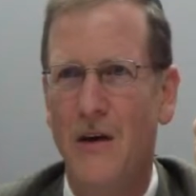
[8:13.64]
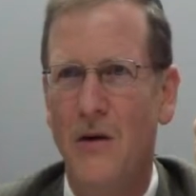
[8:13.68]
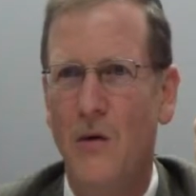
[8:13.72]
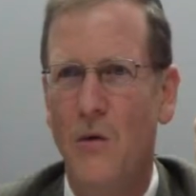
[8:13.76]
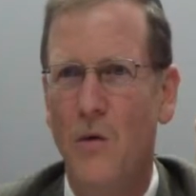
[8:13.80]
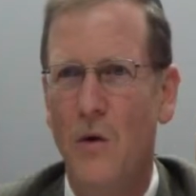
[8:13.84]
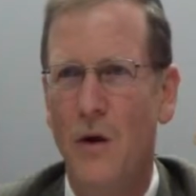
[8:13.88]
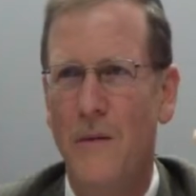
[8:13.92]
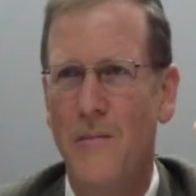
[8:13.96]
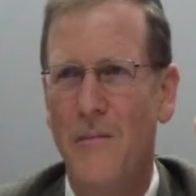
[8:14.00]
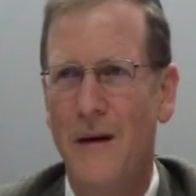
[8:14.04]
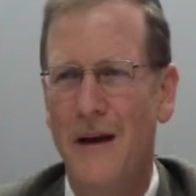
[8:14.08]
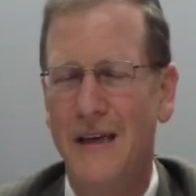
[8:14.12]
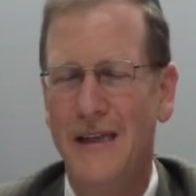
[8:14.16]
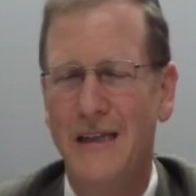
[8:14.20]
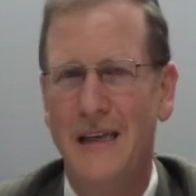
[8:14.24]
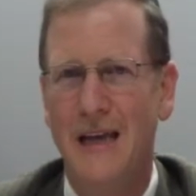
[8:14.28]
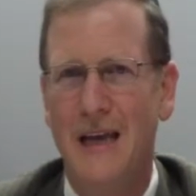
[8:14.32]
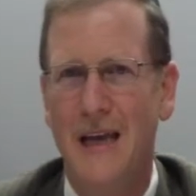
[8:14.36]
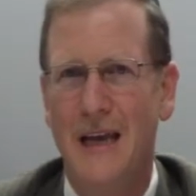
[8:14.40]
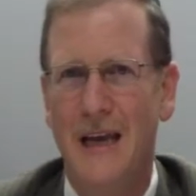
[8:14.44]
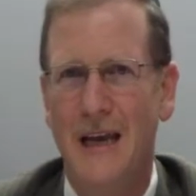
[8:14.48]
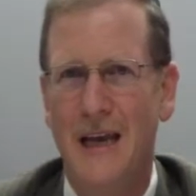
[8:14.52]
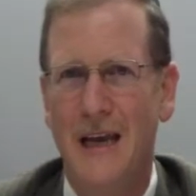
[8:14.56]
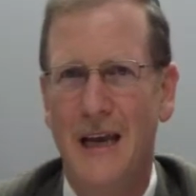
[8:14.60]
we
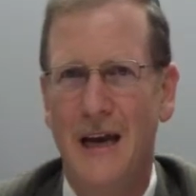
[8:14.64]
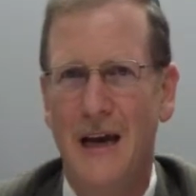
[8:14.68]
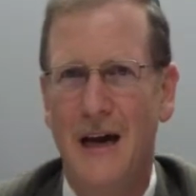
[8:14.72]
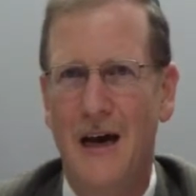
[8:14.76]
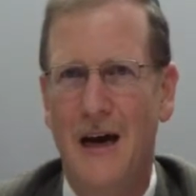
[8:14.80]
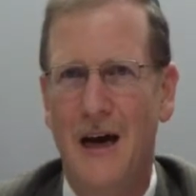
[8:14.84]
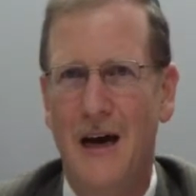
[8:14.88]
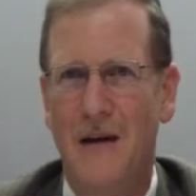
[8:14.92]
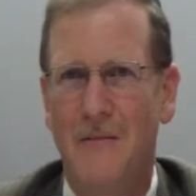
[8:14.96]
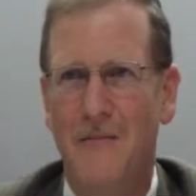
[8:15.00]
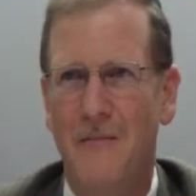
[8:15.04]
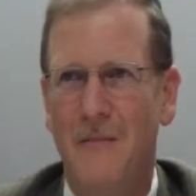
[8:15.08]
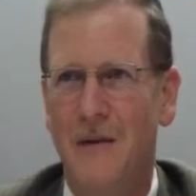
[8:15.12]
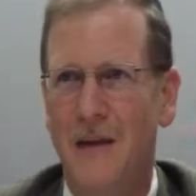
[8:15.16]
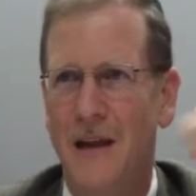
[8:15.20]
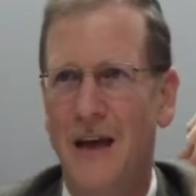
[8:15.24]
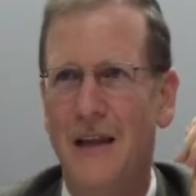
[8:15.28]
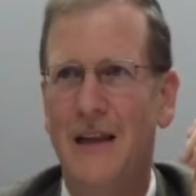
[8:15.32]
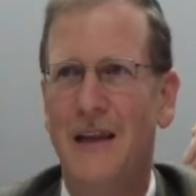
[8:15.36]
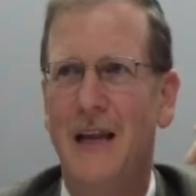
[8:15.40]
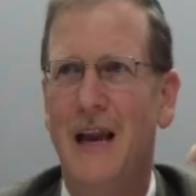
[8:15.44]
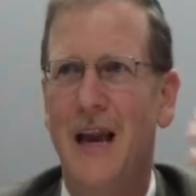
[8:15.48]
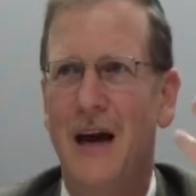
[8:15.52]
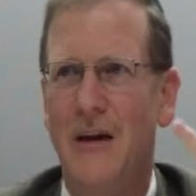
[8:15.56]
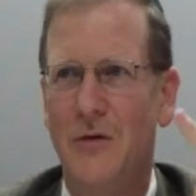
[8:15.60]
basically um,
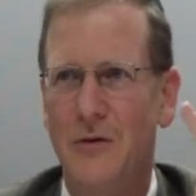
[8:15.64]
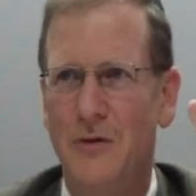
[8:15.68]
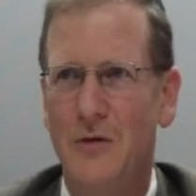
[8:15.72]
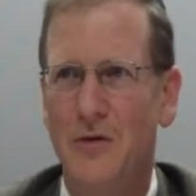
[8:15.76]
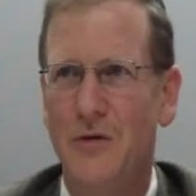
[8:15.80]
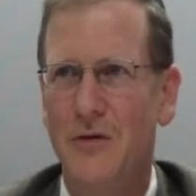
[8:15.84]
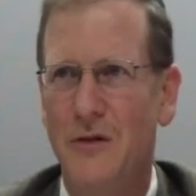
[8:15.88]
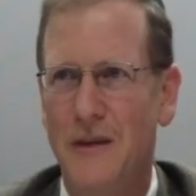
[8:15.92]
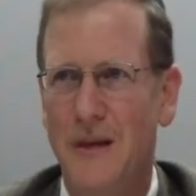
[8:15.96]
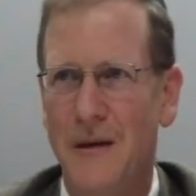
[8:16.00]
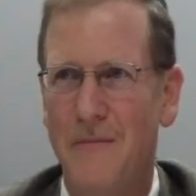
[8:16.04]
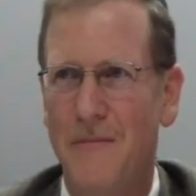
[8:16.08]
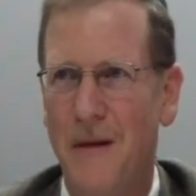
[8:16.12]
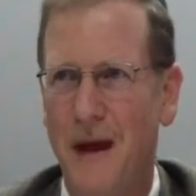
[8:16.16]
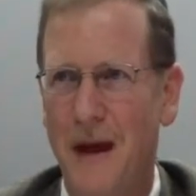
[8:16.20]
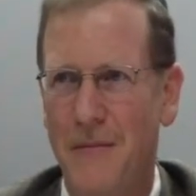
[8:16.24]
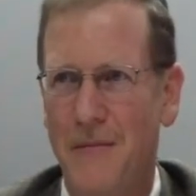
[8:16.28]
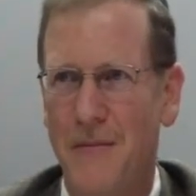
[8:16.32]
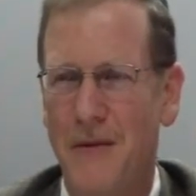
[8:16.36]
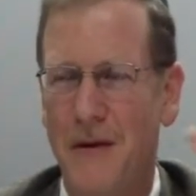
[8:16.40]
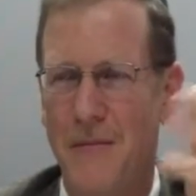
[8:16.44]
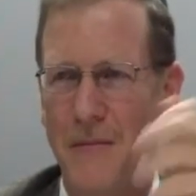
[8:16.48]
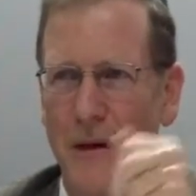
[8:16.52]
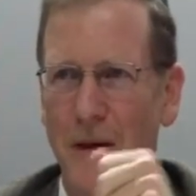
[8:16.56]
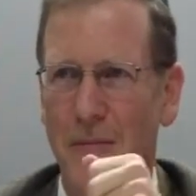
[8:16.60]
not allowed to use the
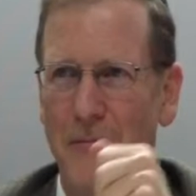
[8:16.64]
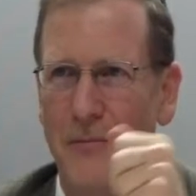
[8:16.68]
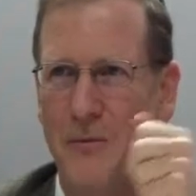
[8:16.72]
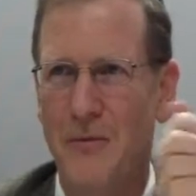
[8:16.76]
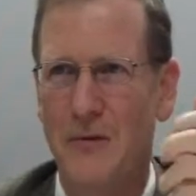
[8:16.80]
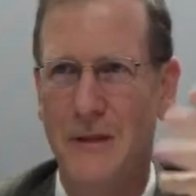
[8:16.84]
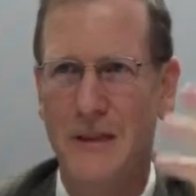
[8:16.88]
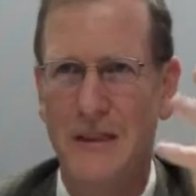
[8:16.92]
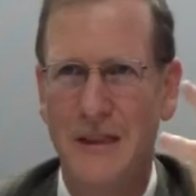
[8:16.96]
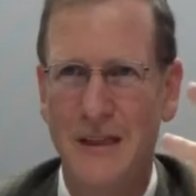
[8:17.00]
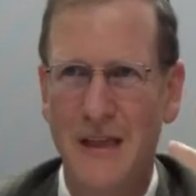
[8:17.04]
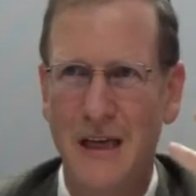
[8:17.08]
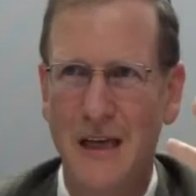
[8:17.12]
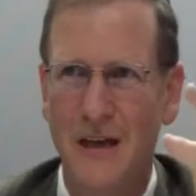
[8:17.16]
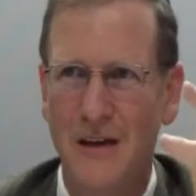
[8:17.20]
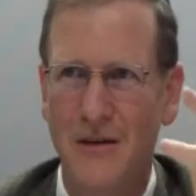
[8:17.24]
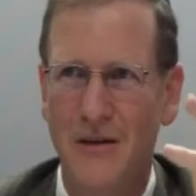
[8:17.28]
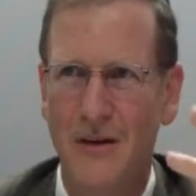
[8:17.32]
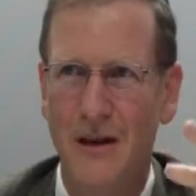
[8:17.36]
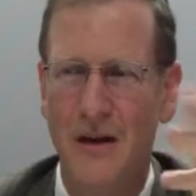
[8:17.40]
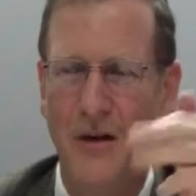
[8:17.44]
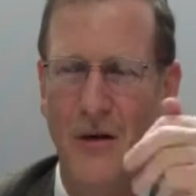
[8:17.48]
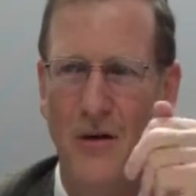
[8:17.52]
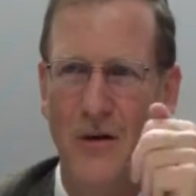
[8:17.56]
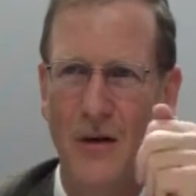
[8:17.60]
map. The map was
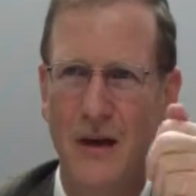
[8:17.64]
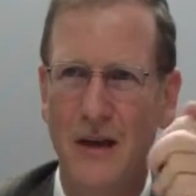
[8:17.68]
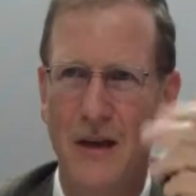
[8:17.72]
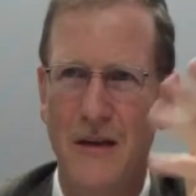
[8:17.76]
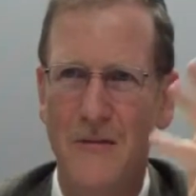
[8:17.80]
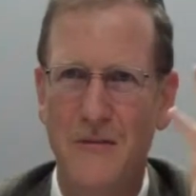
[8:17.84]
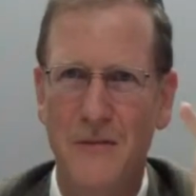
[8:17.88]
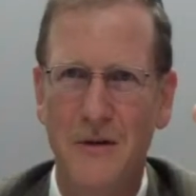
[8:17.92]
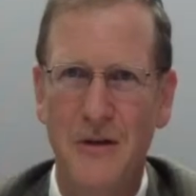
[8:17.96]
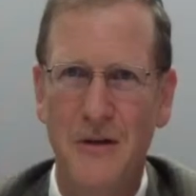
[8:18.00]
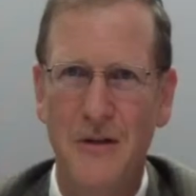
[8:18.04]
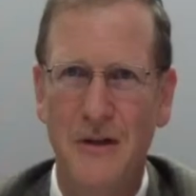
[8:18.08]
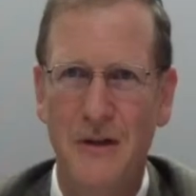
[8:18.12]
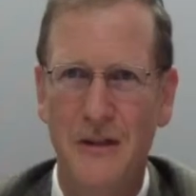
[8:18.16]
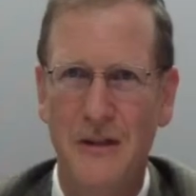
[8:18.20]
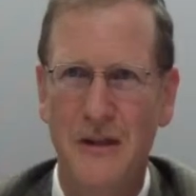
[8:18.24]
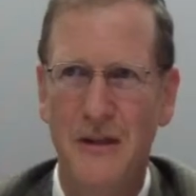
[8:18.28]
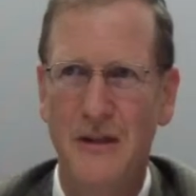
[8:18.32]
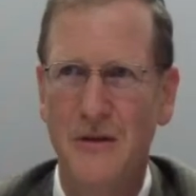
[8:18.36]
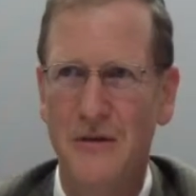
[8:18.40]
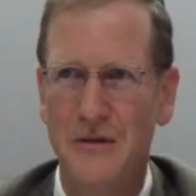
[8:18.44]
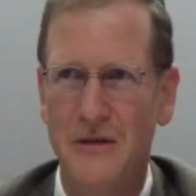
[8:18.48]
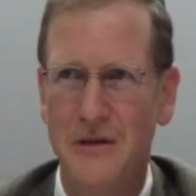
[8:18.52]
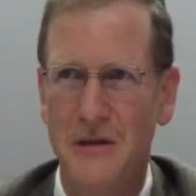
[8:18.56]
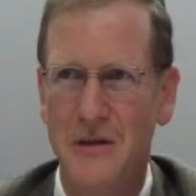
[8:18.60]
sealed and only in
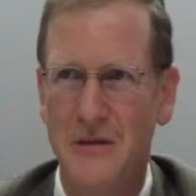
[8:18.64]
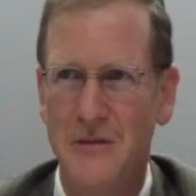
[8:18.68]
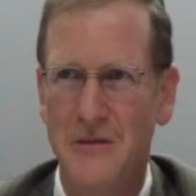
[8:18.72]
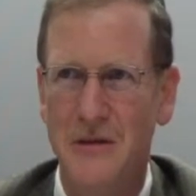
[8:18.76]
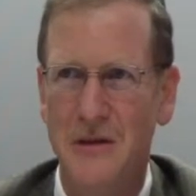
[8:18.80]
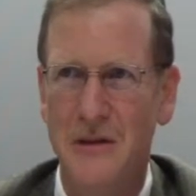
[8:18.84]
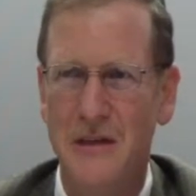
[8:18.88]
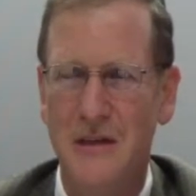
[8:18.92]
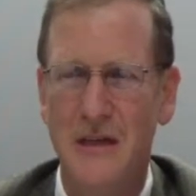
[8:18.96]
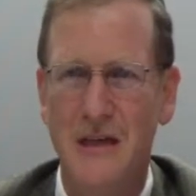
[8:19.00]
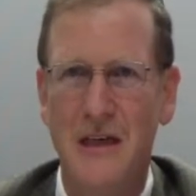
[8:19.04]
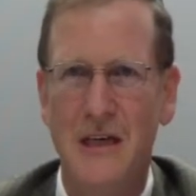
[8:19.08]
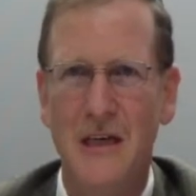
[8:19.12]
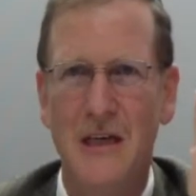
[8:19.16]
emergency you use.